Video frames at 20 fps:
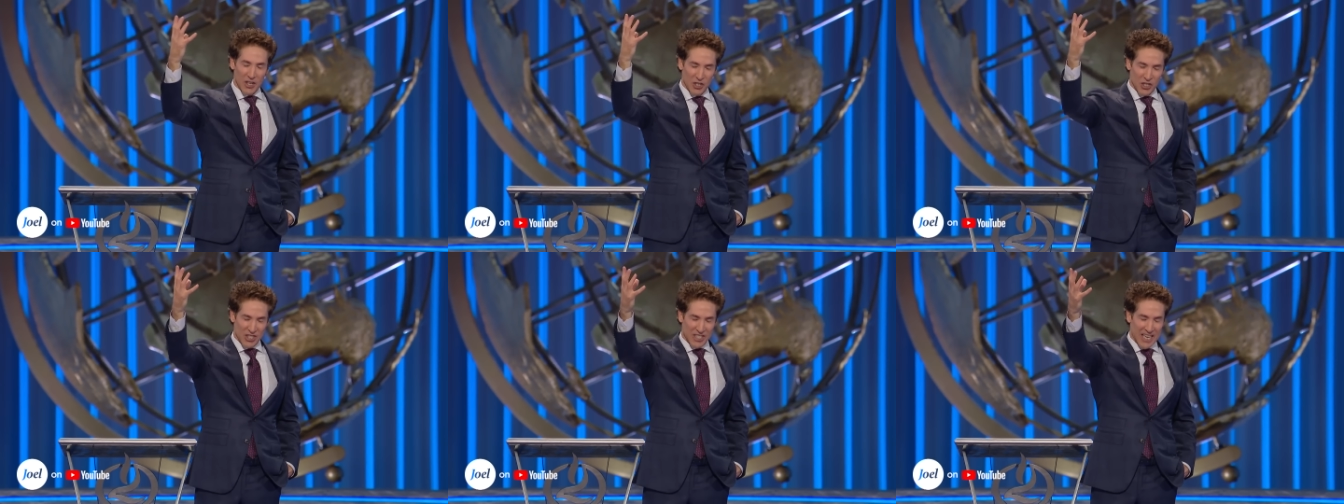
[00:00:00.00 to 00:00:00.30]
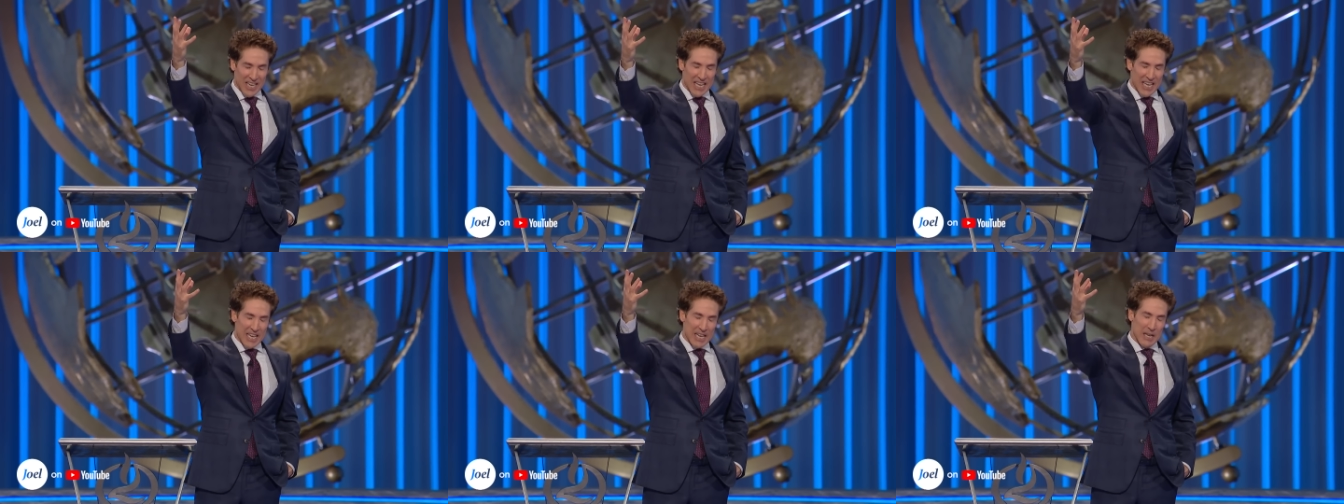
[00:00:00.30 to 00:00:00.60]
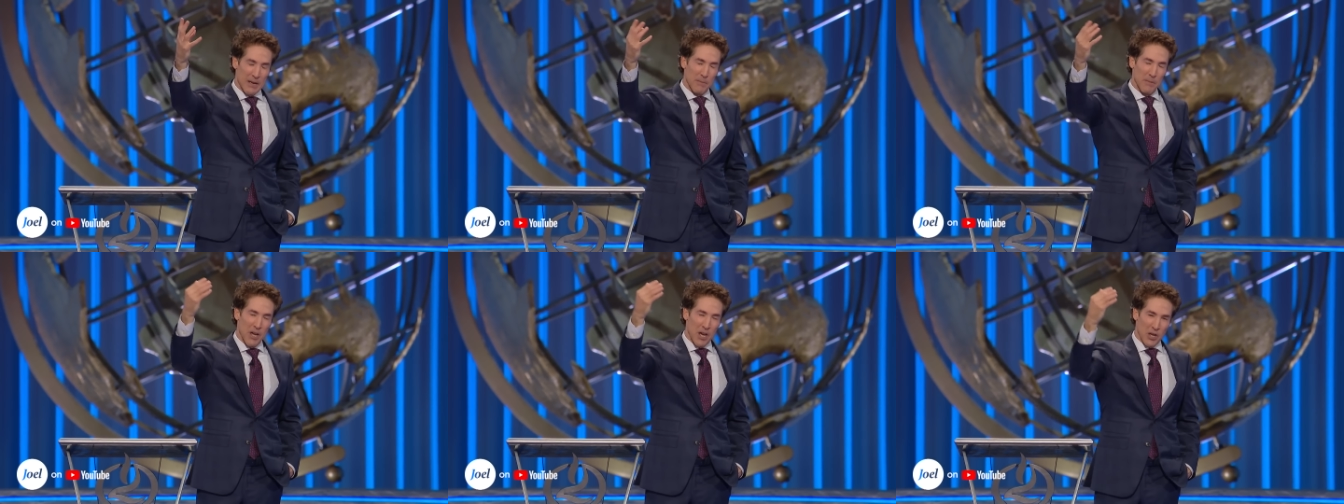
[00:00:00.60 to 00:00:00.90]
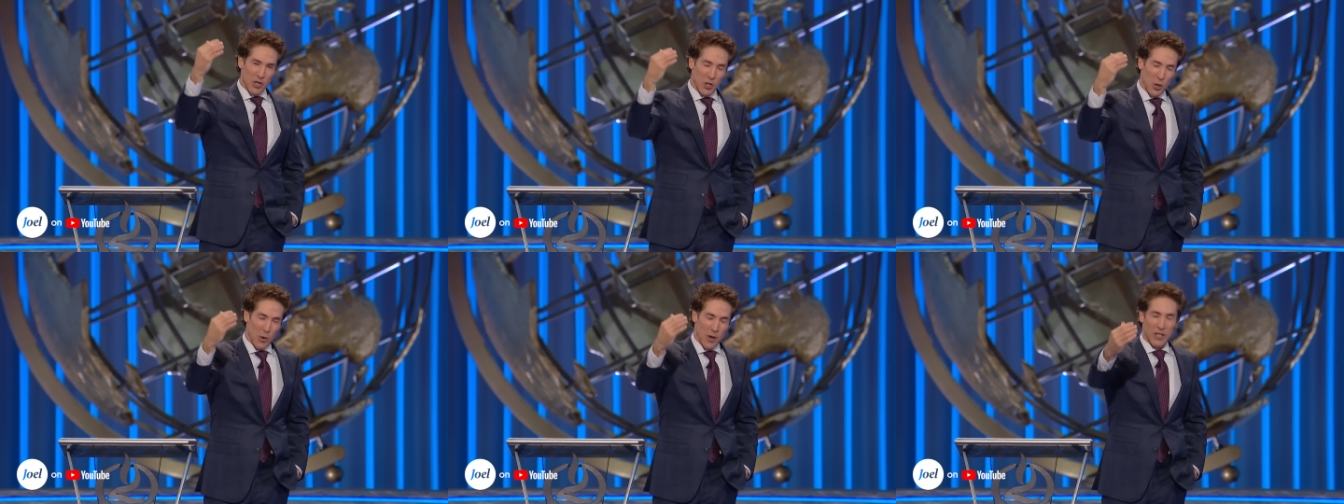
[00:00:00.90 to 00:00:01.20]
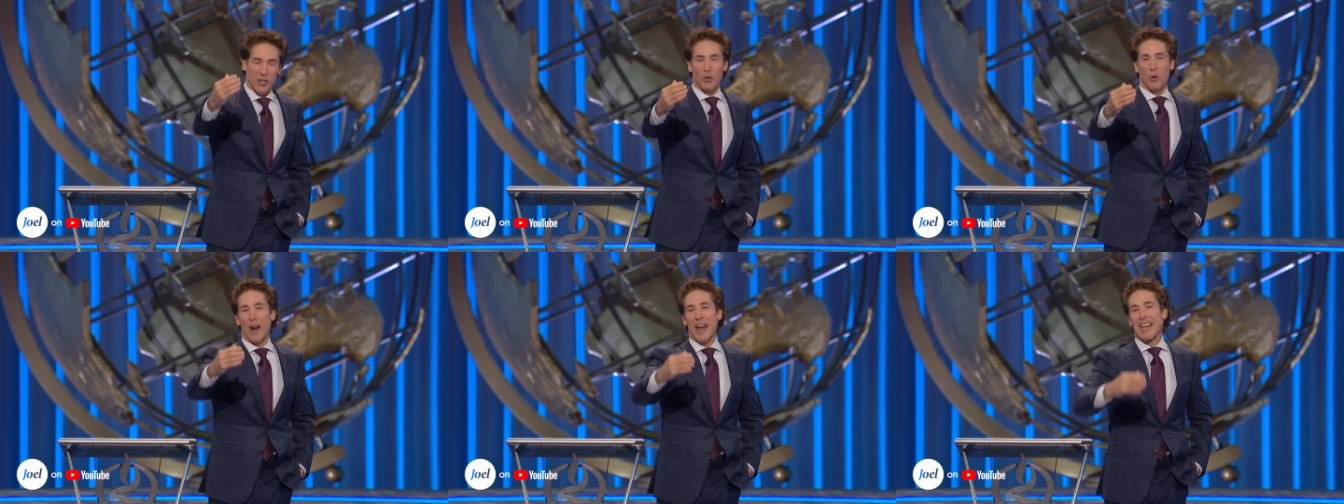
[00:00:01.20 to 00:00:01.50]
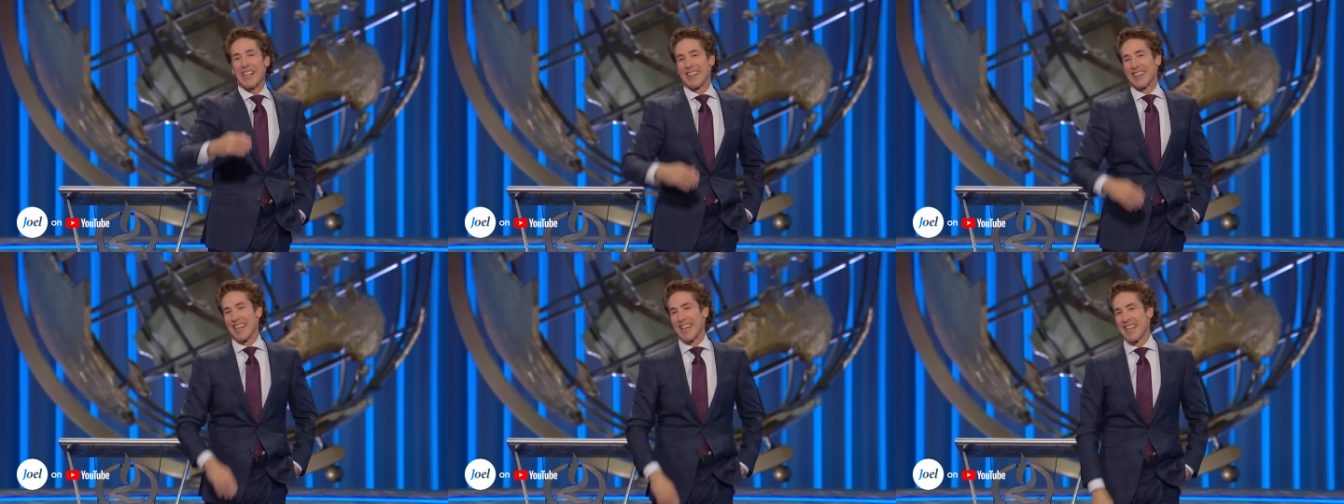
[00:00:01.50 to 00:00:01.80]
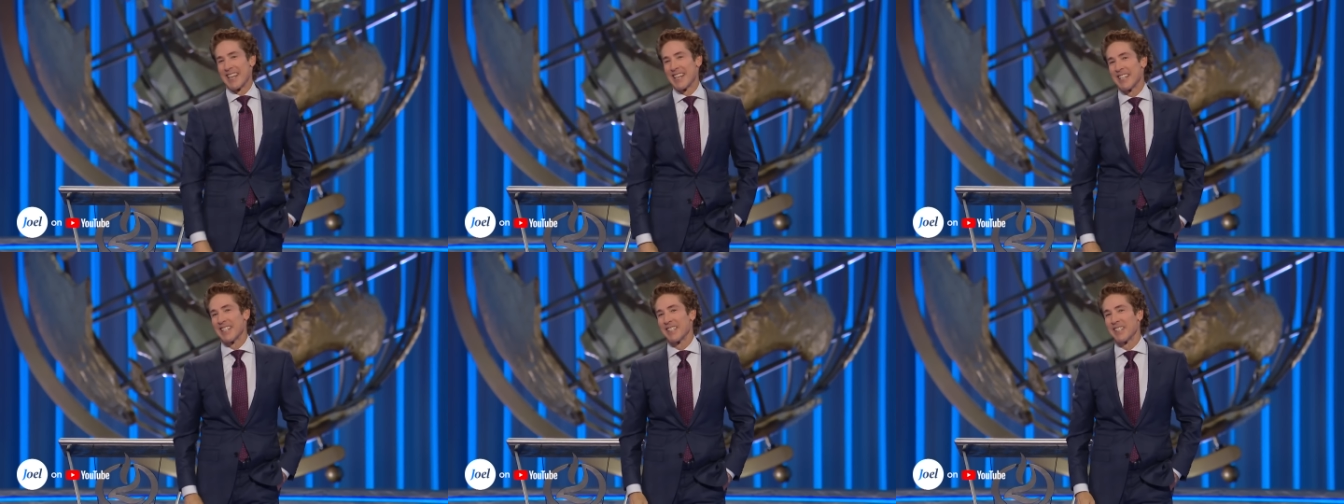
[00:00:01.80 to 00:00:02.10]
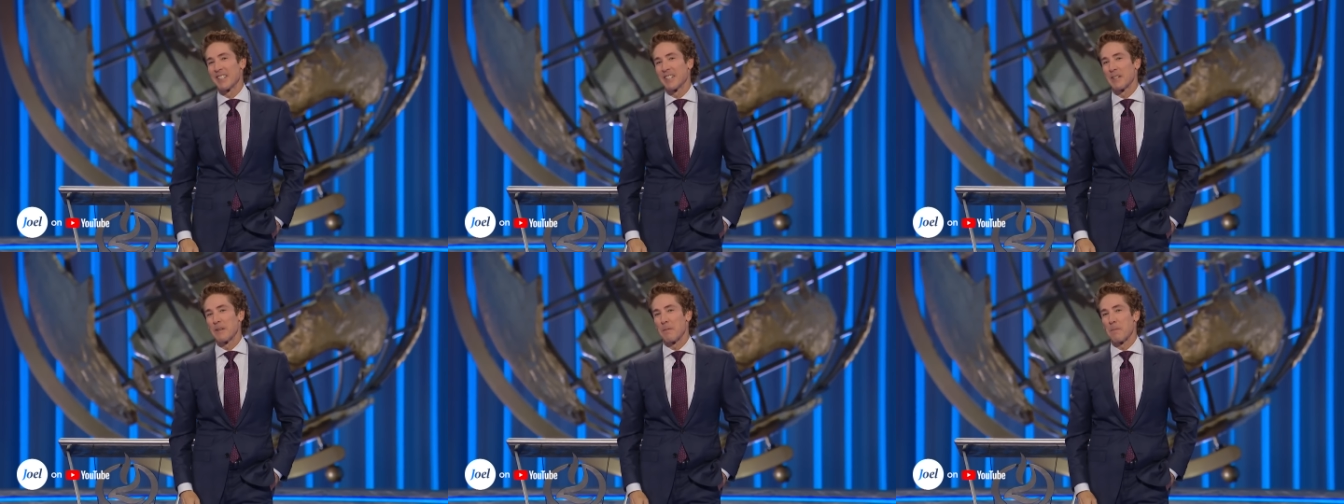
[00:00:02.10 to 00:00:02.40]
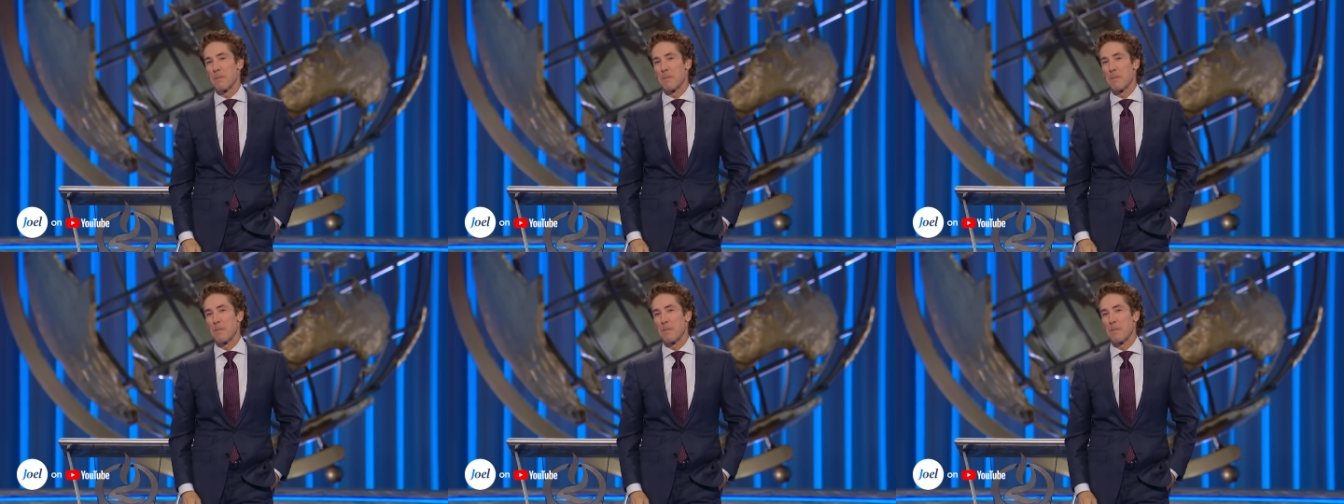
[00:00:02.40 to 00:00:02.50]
esteemed, doing great things.